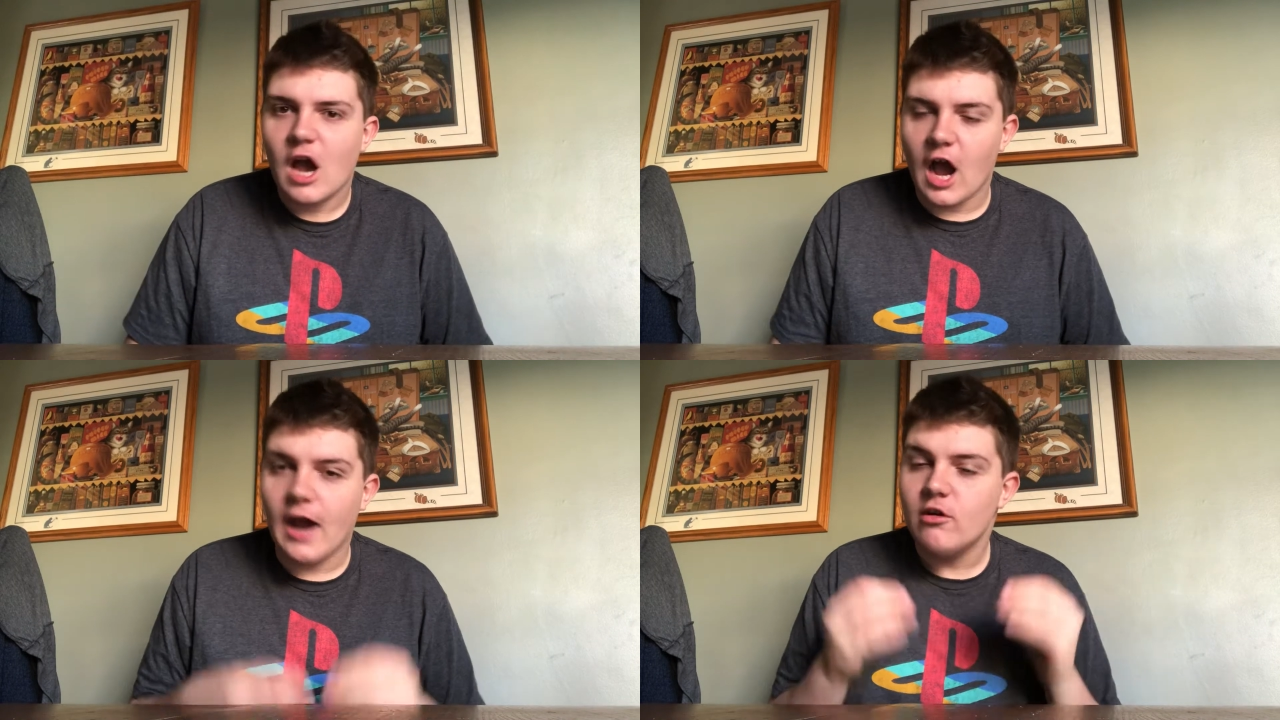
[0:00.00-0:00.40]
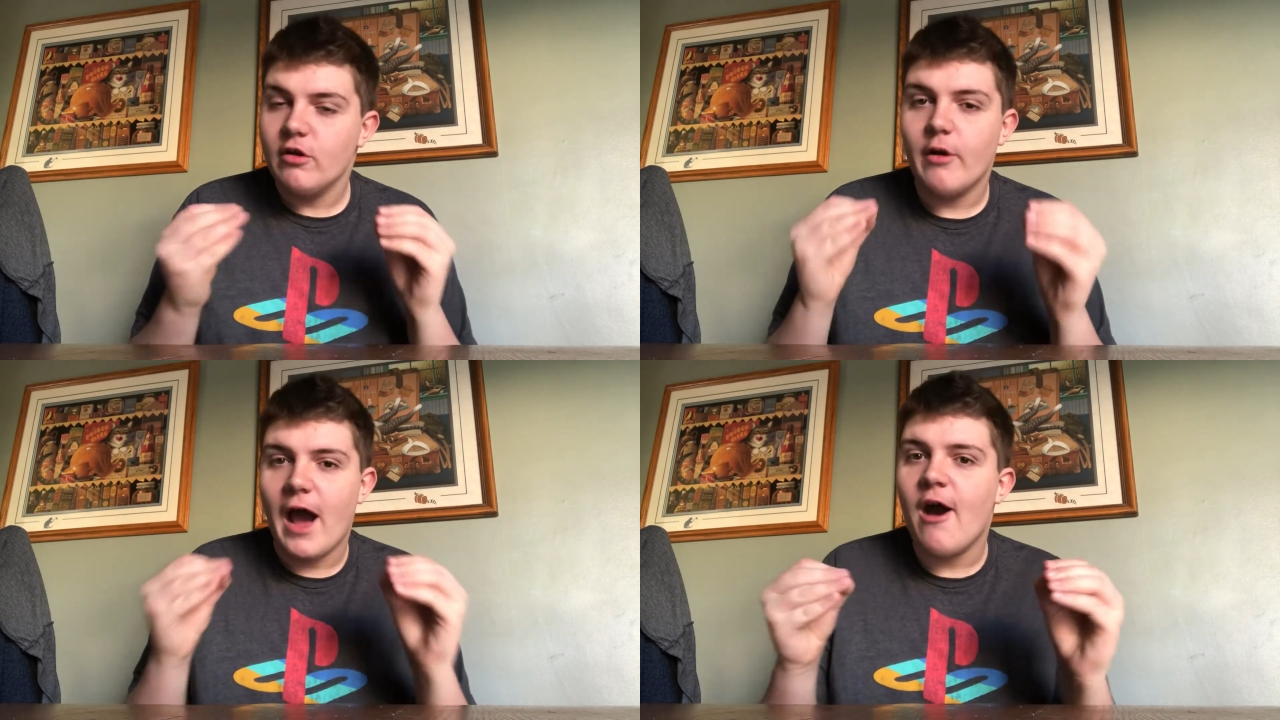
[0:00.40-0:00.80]
I don't
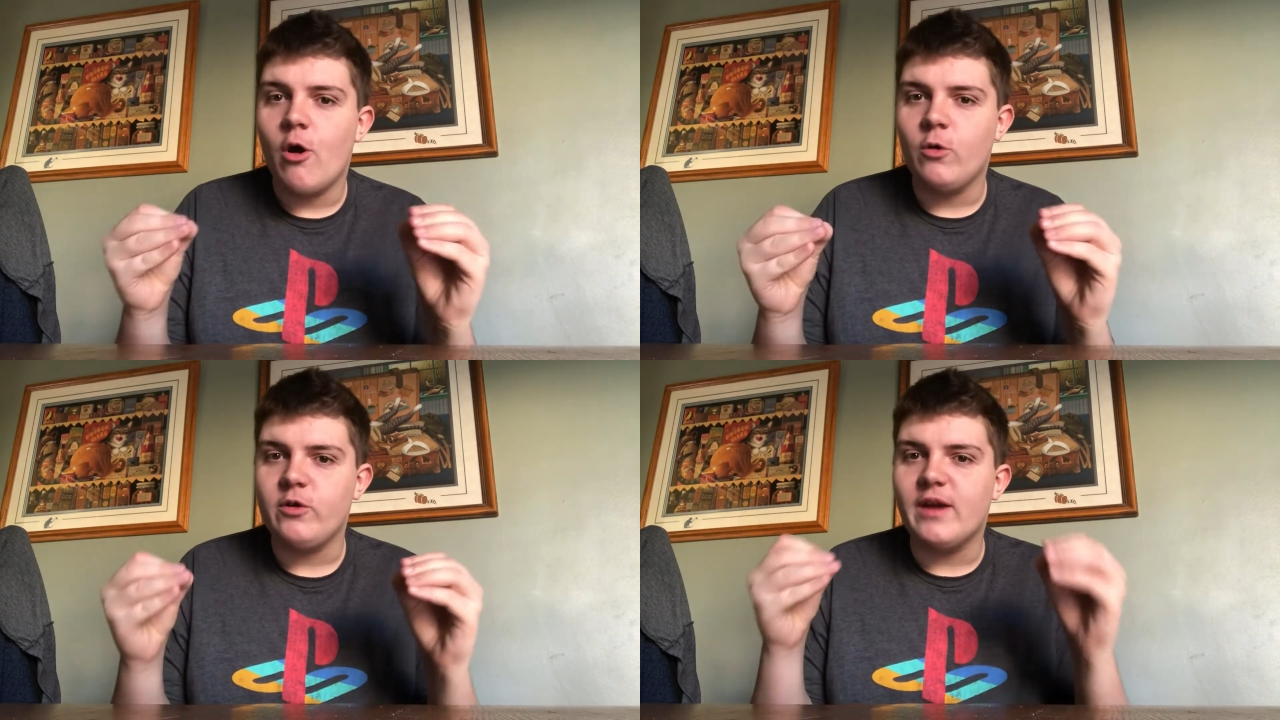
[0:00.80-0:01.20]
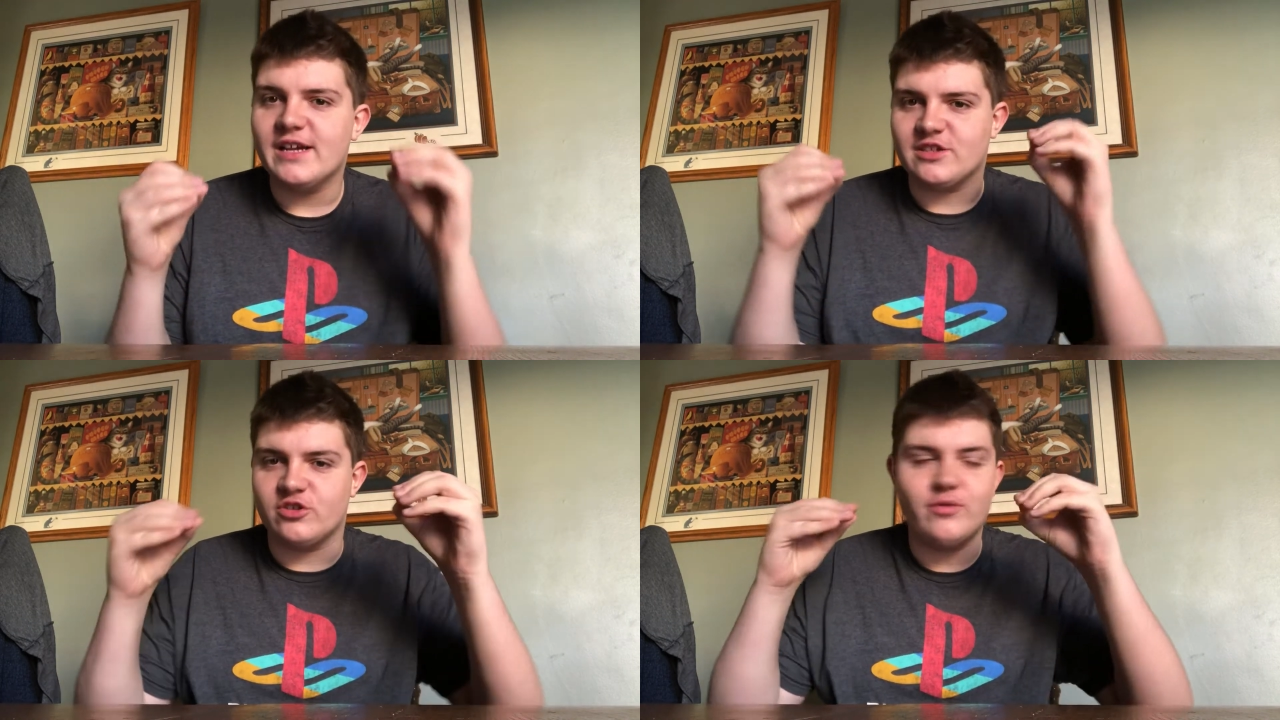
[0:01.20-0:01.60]
know how you
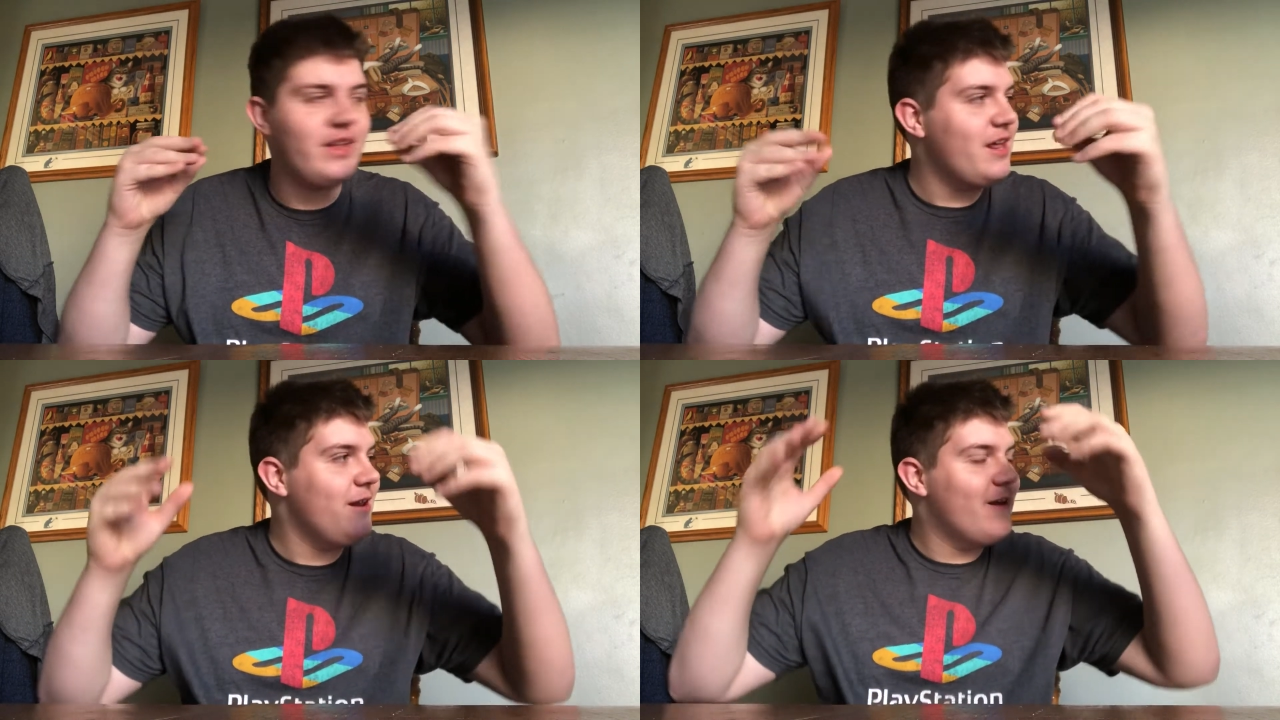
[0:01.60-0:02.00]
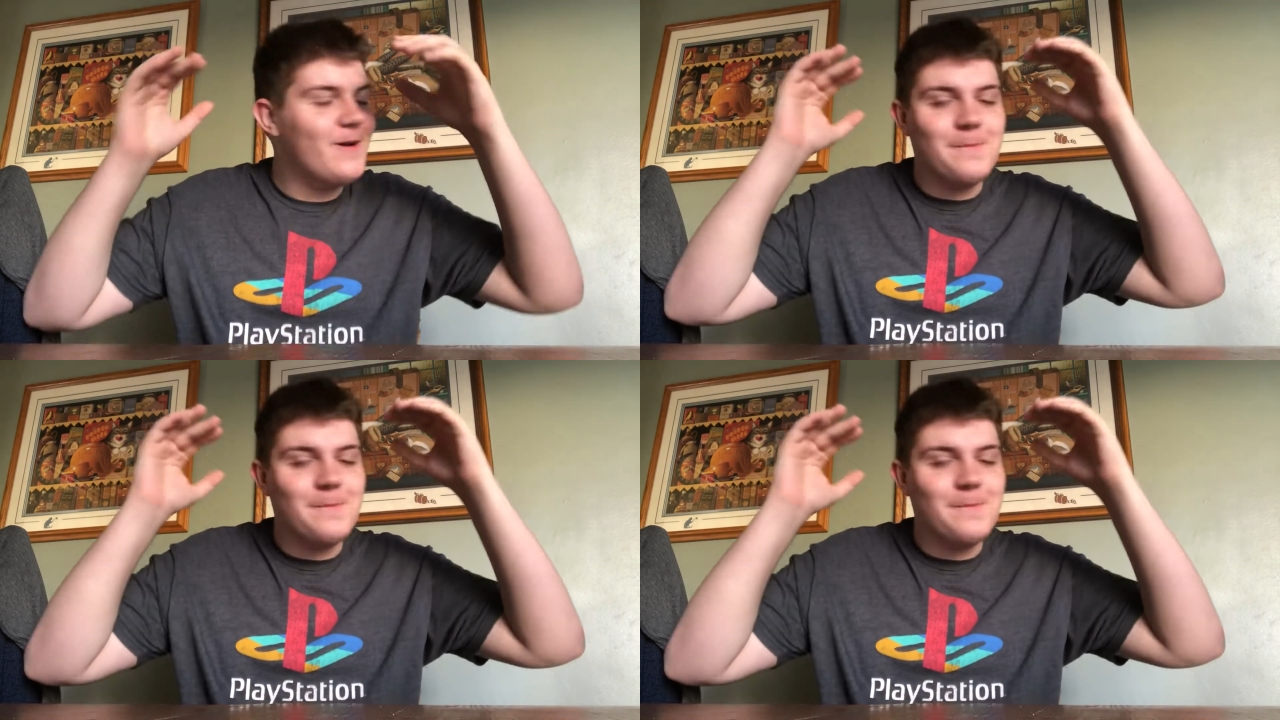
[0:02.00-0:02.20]
guys are doing it,